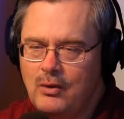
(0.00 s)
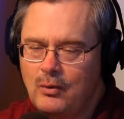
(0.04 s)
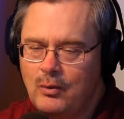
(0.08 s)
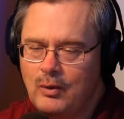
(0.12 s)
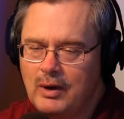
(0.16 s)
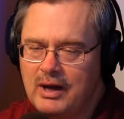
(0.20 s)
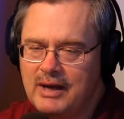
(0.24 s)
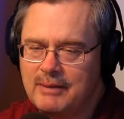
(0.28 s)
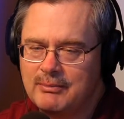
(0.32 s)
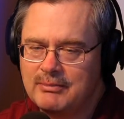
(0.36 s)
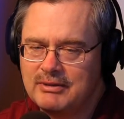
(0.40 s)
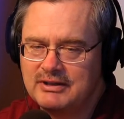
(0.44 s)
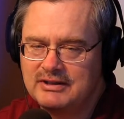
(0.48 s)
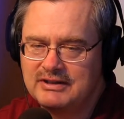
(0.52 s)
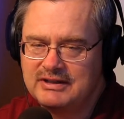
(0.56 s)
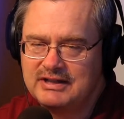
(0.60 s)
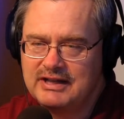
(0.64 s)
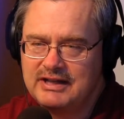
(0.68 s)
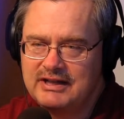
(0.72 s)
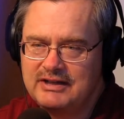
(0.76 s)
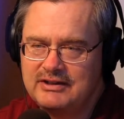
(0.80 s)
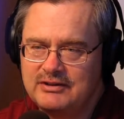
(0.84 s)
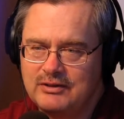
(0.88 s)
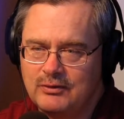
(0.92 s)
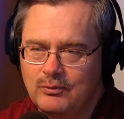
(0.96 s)
Well, I'm going to
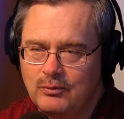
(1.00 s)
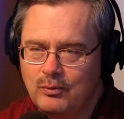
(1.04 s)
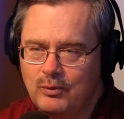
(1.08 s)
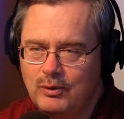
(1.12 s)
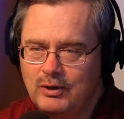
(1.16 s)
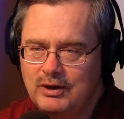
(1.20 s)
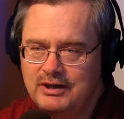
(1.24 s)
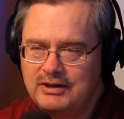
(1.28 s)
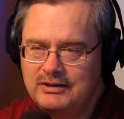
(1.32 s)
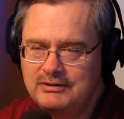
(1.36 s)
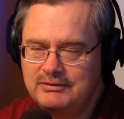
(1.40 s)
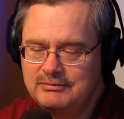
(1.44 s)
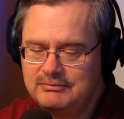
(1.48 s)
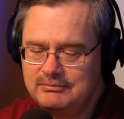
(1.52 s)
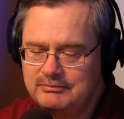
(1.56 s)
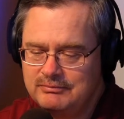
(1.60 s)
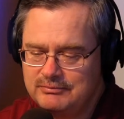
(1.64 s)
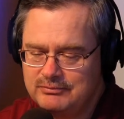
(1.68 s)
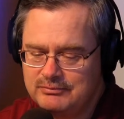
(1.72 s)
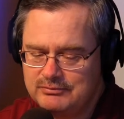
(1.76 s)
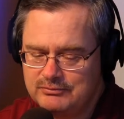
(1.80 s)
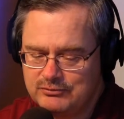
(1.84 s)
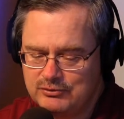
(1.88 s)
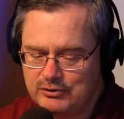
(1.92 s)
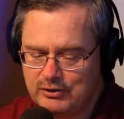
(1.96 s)
tell you the one
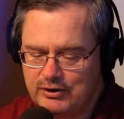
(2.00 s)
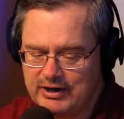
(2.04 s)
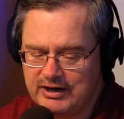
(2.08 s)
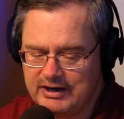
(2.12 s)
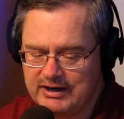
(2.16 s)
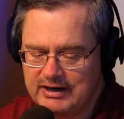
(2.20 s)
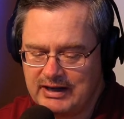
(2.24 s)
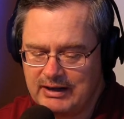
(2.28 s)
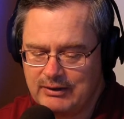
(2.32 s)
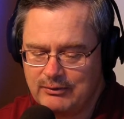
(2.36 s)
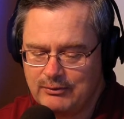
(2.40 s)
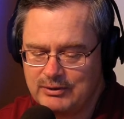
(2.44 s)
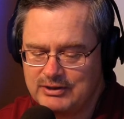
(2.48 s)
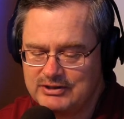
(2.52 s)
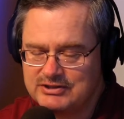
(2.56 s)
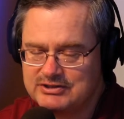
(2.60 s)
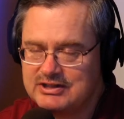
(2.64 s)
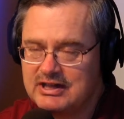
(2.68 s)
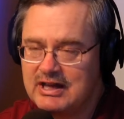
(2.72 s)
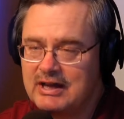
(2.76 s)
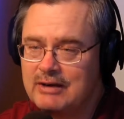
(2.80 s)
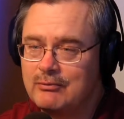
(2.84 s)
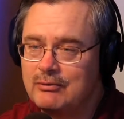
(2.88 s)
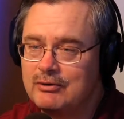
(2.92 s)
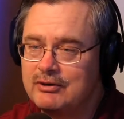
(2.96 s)
trick I
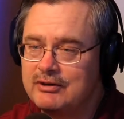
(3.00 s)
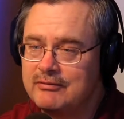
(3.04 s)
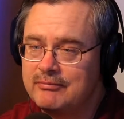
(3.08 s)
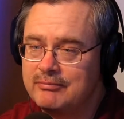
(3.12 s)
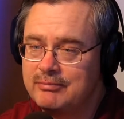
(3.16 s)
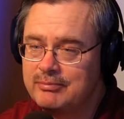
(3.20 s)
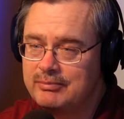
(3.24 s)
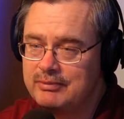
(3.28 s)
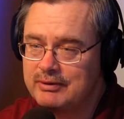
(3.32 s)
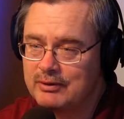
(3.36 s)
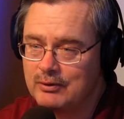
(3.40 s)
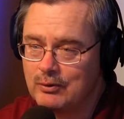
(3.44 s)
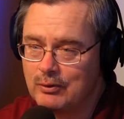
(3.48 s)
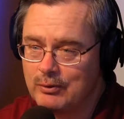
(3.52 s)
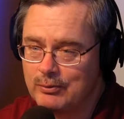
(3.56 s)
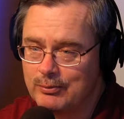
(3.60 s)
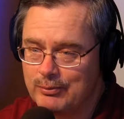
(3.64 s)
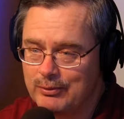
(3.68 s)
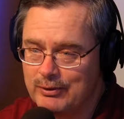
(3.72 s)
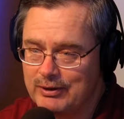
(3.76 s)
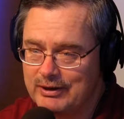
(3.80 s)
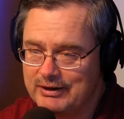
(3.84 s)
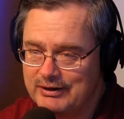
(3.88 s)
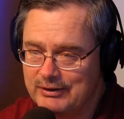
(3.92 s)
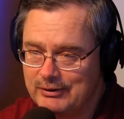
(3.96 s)
wish I would have
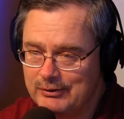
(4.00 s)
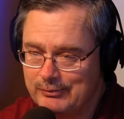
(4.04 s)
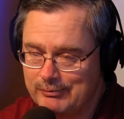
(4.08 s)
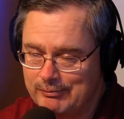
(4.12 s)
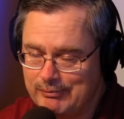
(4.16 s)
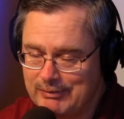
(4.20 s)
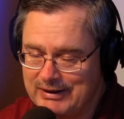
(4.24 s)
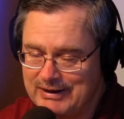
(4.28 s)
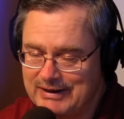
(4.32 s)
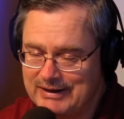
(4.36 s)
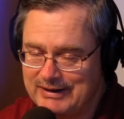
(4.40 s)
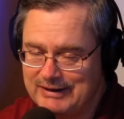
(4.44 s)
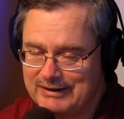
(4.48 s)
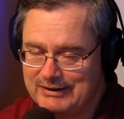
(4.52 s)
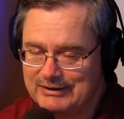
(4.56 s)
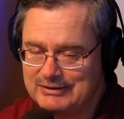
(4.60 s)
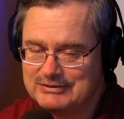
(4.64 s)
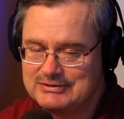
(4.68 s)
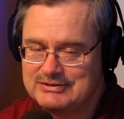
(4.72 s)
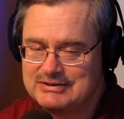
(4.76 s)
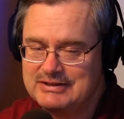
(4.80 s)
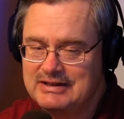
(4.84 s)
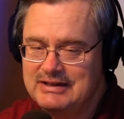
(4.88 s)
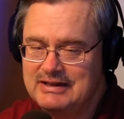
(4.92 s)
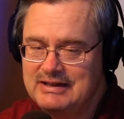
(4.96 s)
incorporated on my
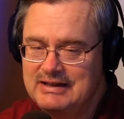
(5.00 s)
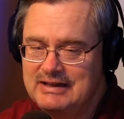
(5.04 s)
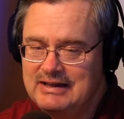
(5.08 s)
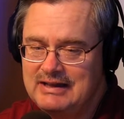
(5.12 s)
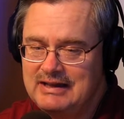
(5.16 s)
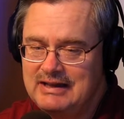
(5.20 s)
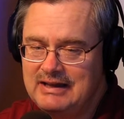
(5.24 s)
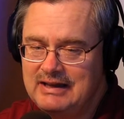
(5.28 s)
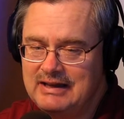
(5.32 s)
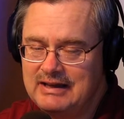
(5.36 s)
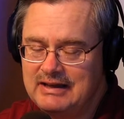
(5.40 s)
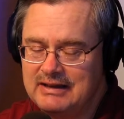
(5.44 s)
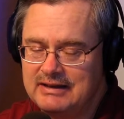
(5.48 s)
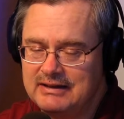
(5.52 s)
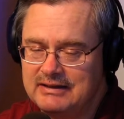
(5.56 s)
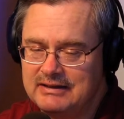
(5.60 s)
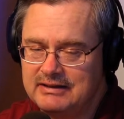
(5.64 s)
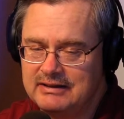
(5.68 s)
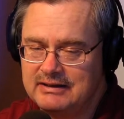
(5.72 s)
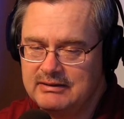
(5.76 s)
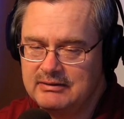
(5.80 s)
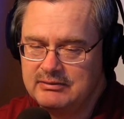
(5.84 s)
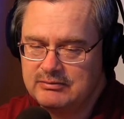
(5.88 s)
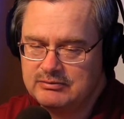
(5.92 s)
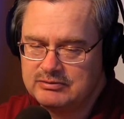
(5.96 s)
house,
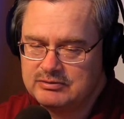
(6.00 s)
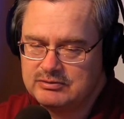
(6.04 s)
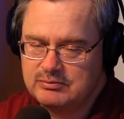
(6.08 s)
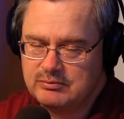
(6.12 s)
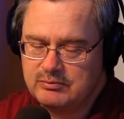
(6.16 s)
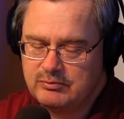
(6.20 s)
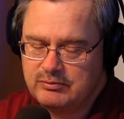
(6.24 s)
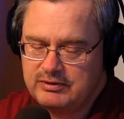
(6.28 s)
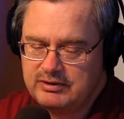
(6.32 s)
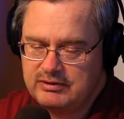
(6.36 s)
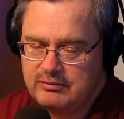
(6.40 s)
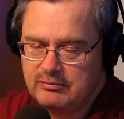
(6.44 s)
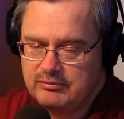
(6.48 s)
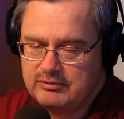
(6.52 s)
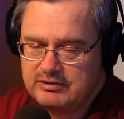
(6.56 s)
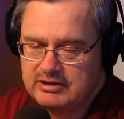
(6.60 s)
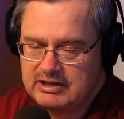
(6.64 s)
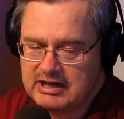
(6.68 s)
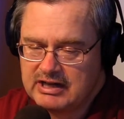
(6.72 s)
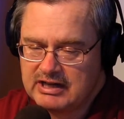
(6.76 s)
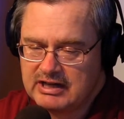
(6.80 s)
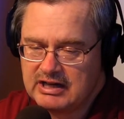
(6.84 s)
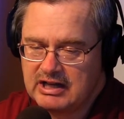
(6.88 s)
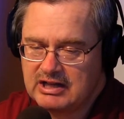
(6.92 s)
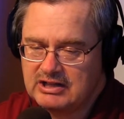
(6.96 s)
and
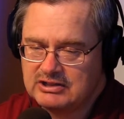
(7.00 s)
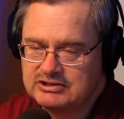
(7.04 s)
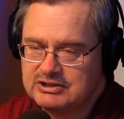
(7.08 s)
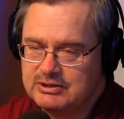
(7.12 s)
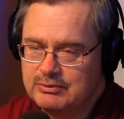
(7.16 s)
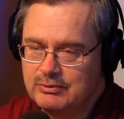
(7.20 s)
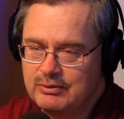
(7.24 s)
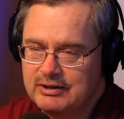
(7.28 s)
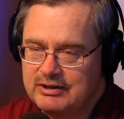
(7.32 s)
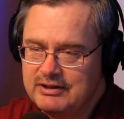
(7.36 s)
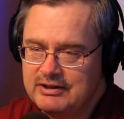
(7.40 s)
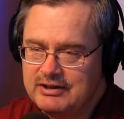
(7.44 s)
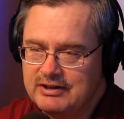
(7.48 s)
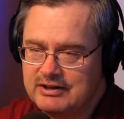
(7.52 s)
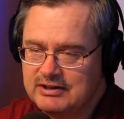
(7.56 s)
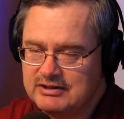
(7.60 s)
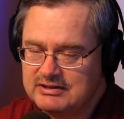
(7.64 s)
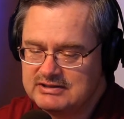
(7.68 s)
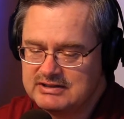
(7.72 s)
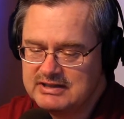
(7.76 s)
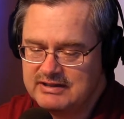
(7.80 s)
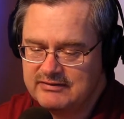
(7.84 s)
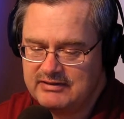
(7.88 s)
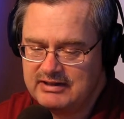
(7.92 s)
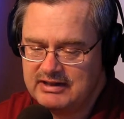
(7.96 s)
technology wasn't there
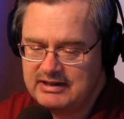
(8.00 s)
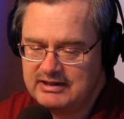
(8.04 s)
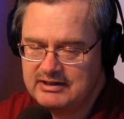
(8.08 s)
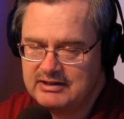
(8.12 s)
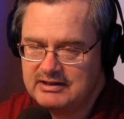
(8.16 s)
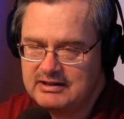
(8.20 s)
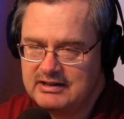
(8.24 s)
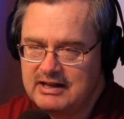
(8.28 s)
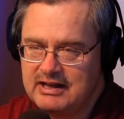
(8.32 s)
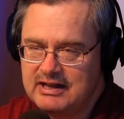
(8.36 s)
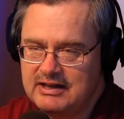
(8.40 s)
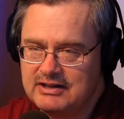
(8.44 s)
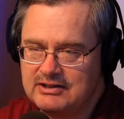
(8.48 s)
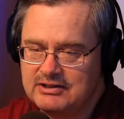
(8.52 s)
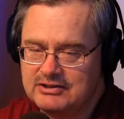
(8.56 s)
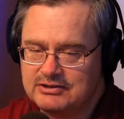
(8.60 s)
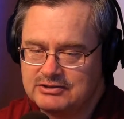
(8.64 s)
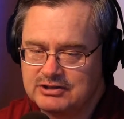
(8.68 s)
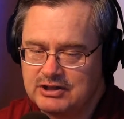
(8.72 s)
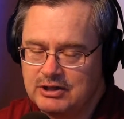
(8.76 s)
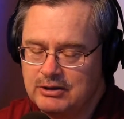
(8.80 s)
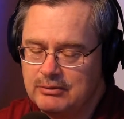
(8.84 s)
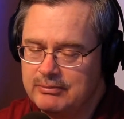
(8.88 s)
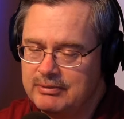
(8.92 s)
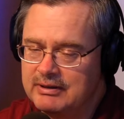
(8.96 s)
7, 8, 9
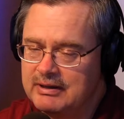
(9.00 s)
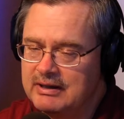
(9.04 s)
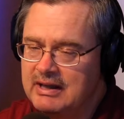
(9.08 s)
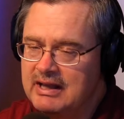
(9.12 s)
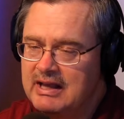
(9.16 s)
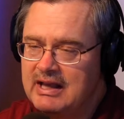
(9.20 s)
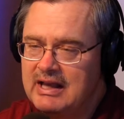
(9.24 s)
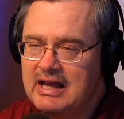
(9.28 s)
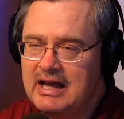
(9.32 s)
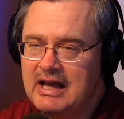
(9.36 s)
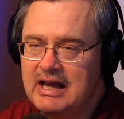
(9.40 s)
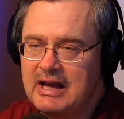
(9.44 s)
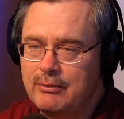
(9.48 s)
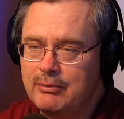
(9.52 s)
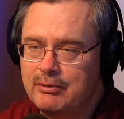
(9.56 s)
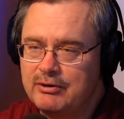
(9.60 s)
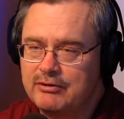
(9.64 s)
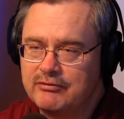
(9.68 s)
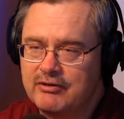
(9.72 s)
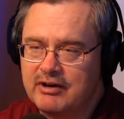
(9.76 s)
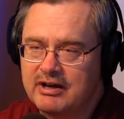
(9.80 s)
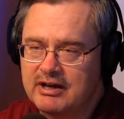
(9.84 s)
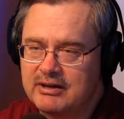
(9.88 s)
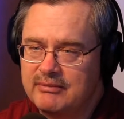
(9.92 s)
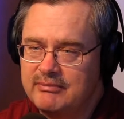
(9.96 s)
years ago, but I
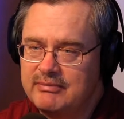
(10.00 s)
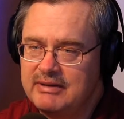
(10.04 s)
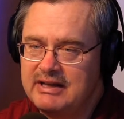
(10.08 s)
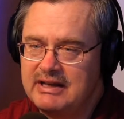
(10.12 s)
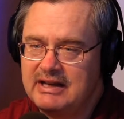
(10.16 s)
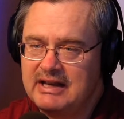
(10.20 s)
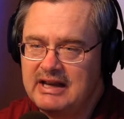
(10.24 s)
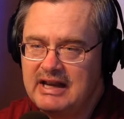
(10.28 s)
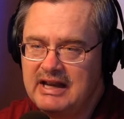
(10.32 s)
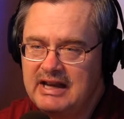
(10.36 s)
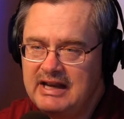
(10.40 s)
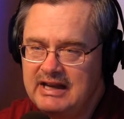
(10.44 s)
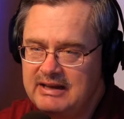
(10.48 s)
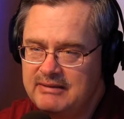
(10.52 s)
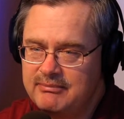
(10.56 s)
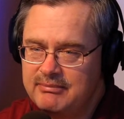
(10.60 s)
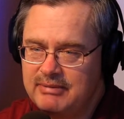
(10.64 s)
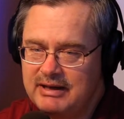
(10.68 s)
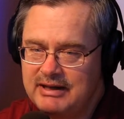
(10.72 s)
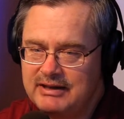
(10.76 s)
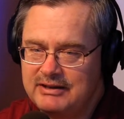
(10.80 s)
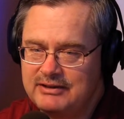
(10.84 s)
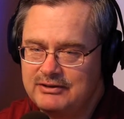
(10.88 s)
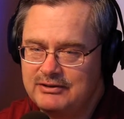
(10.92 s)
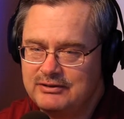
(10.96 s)
would recommend
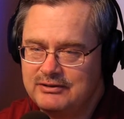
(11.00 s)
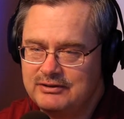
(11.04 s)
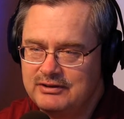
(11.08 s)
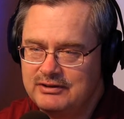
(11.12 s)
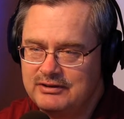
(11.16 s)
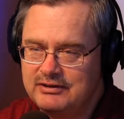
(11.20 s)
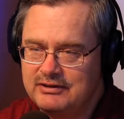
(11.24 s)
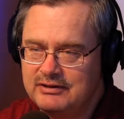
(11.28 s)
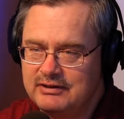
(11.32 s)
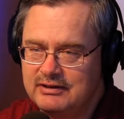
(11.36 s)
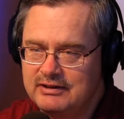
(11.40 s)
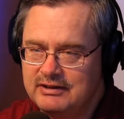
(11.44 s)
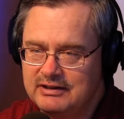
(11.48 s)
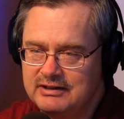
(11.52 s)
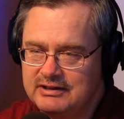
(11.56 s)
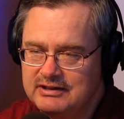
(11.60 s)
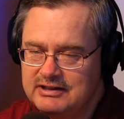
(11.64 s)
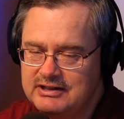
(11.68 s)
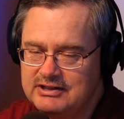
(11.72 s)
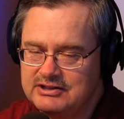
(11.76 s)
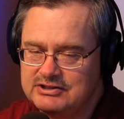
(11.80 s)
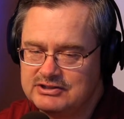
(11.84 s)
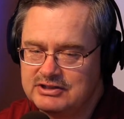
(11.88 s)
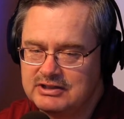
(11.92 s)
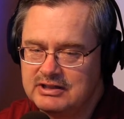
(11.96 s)
anybody doing an
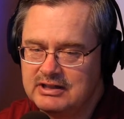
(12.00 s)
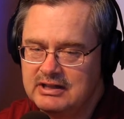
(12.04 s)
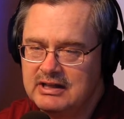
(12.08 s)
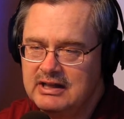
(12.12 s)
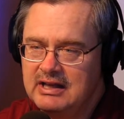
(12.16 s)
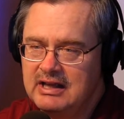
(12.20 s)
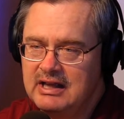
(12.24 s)
addition.